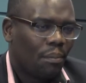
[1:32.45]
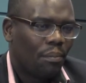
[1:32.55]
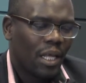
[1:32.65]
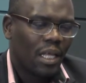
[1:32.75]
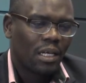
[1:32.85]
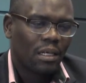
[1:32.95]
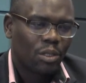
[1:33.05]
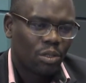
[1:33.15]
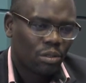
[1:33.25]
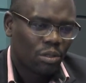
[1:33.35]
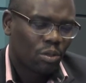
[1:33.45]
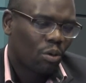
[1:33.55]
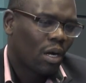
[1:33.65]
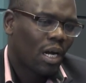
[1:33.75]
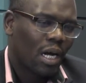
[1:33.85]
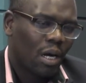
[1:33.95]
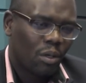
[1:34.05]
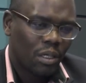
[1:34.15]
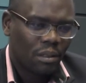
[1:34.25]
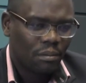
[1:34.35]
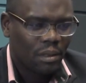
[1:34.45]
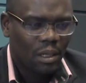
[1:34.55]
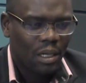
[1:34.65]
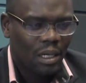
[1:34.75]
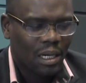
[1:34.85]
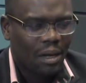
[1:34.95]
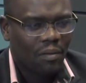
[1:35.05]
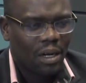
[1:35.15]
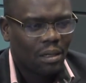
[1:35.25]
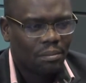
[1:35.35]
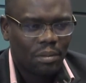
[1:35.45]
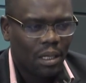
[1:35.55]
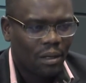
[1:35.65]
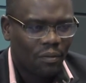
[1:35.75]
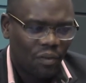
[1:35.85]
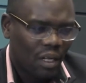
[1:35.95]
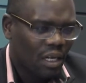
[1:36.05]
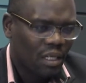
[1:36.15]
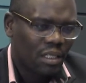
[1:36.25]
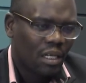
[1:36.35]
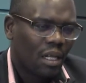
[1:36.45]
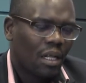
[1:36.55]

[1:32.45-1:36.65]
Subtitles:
playing soccer on gravel field,